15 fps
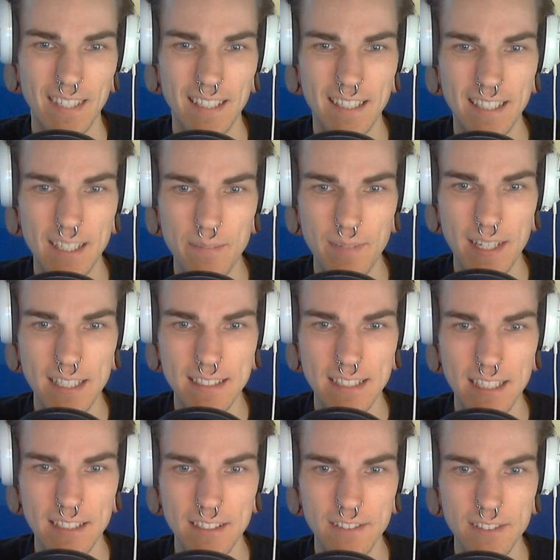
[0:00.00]
Any
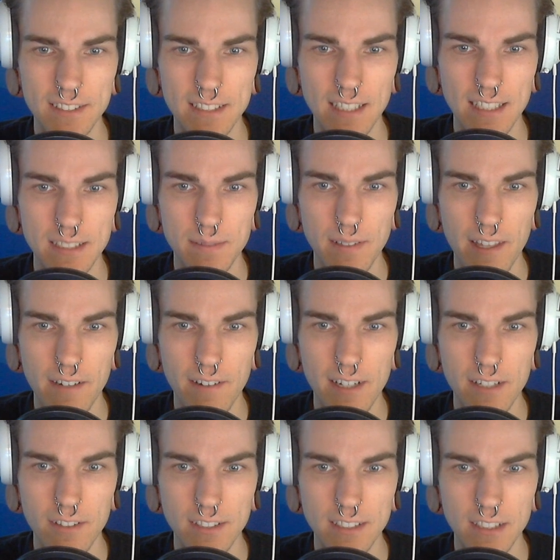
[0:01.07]
tattoos? Did I spell that
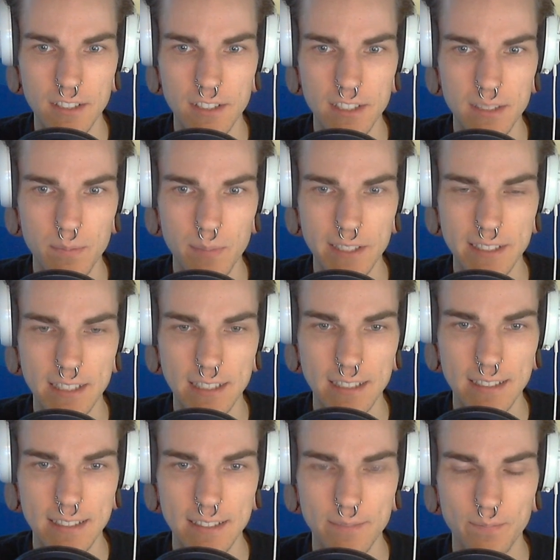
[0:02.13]
right? Or is it just
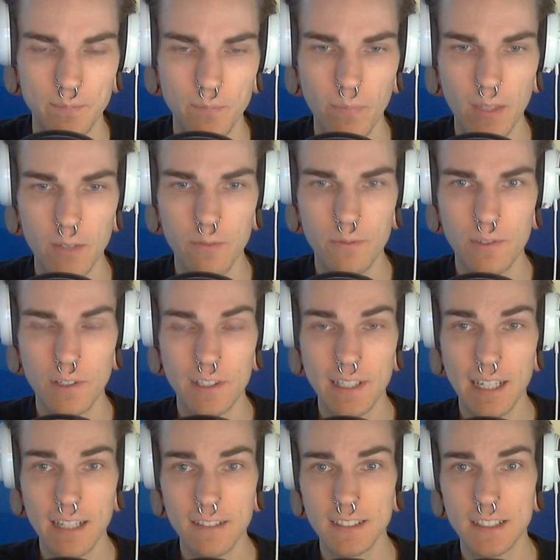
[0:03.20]
piercings? For
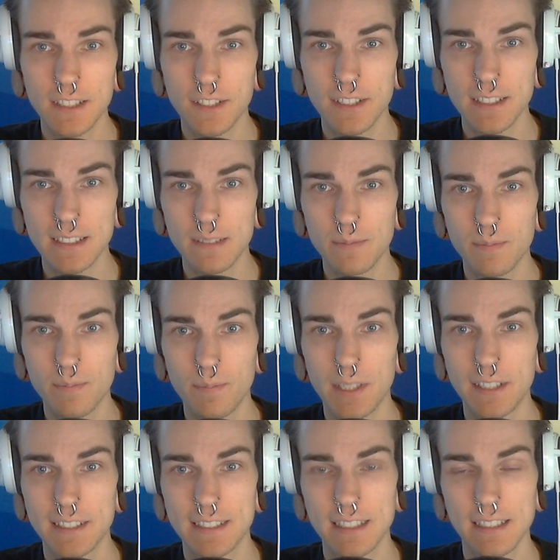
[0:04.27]
now it's just
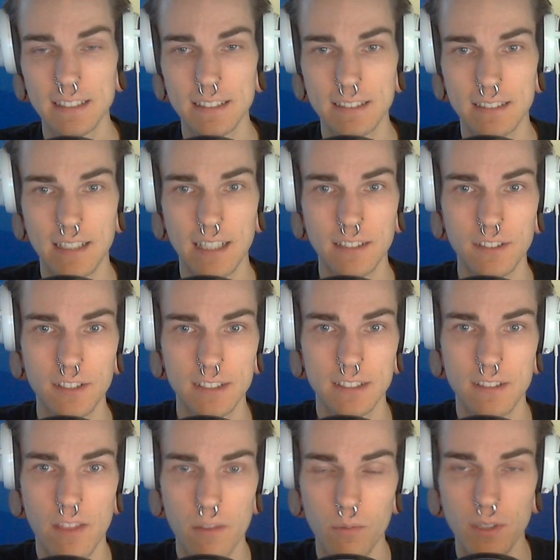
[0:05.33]
piercings and
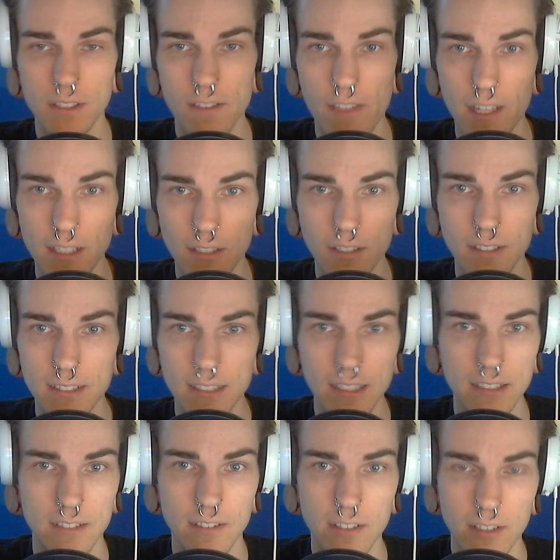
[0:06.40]
just the ones that you can see,
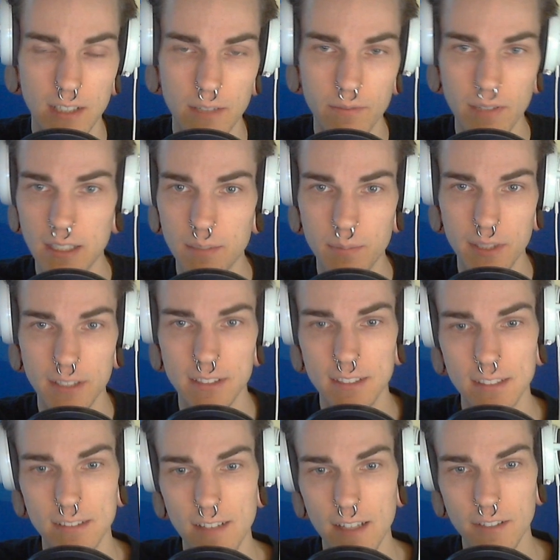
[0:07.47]
so I don't have any
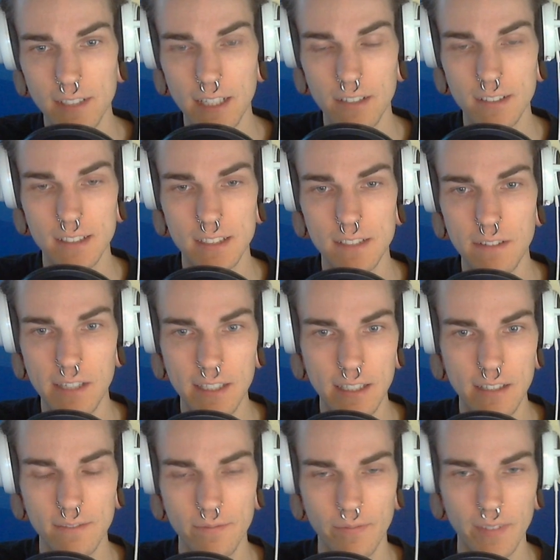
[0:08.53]
piercings that you cannot see right now.